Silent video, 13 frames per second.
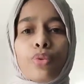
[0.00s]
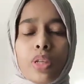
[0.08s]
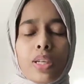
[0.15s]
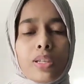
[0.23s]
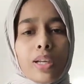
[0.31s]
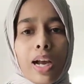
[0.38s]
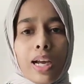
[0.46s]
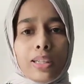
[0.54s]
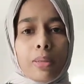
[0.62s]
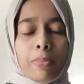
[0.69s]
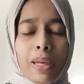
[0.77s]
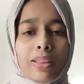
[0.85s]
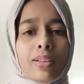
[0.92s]
These are
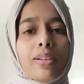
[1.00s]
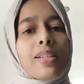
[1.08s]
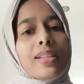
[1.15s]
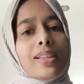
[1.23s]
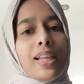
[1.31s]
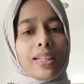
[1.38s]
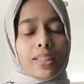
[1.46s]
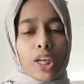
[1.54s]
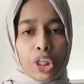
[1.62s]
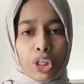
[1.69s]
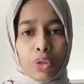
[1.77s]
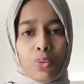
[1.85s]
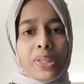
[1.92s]
the methods that are
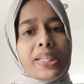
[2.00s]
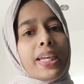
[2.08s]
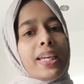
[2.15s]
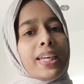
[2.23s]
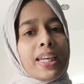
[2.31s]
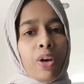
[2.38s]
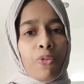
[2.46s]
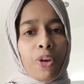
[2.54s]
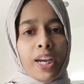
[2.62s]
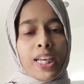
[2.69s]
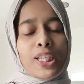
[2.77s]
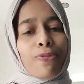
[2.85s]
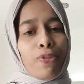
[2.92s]
used in
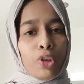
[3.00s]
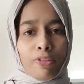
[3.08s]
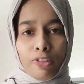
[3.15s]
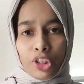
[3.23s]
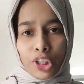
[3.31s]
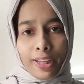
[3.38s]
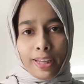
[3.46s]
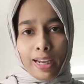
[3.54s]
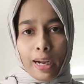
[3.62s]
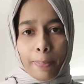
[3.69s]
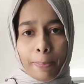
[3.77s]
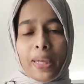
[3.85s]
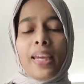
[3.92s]
nowadays for the vision
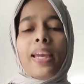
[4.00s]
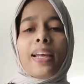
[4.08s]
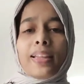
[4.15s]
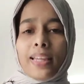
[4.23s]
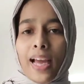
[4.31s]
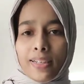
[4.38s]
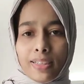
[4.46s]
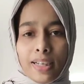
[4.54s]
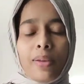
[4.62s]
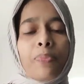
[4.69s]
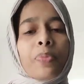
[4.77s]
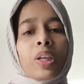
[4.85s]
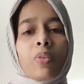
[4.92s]
therapy, that
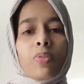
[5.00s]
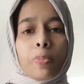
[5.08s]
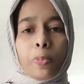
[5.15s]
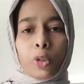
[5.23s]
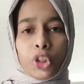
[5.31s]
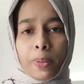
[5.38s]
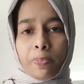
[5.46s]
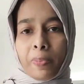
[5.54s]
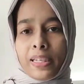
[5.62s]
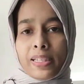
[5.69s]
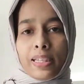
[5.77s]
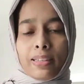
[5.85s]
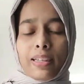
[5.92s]
are push-up
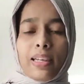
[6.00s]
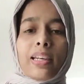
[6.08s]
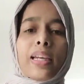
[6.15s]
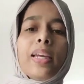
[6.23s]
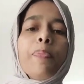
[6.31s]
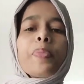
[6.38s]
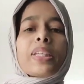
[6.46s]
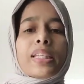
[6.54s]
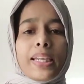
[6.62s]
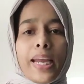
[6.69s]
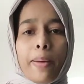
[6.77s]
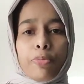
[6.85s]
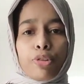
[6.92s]
pencil theory,
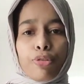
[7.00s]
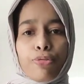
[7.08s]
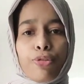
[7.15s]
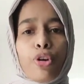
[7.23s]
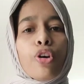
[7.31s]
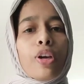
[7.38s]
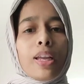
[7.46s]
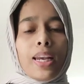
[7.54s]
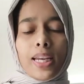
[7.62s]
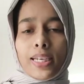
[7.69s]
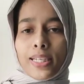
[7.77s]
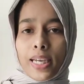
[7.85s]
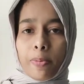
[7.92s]
synaptophore,
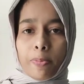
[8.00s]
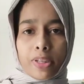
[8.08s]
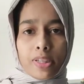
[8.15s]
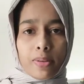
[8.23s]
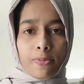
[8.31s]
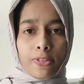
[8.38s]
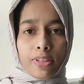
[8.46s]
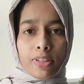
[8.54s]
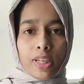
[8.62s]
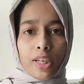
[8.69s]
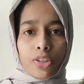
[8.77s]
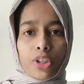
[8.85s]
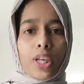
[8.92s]
lens and prism
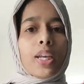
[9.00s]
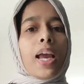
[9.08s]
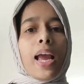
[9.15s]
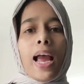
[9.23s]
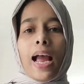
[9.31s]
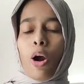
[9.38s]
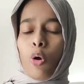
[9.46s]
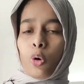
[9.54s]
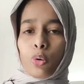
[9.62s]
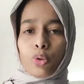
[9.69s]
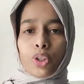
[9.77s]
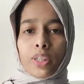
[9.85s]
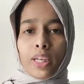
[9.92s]
fixation,
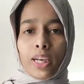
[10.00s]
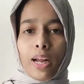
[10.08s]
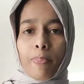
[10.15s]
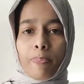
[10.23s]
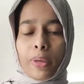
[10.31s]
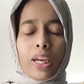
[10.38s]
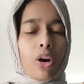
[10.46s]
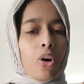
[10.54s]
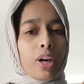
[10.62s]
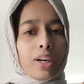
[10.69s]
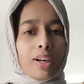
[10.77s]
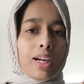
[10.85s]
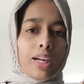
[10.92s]
occlusion therapy
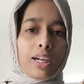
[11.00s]
or